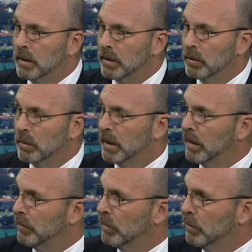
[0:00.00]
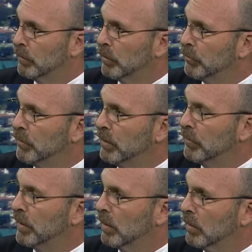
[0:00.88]
You have the
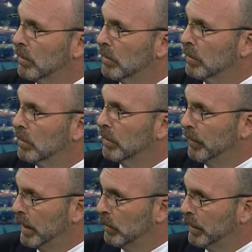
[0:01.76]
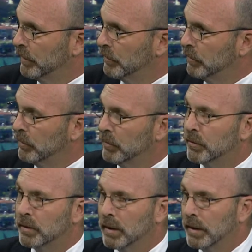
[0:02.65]
universities that are evaluating
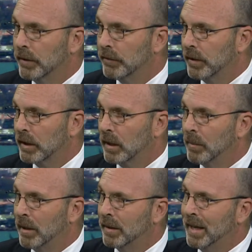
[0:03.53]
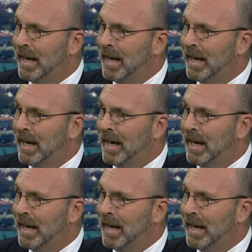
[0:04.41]
students as they come out.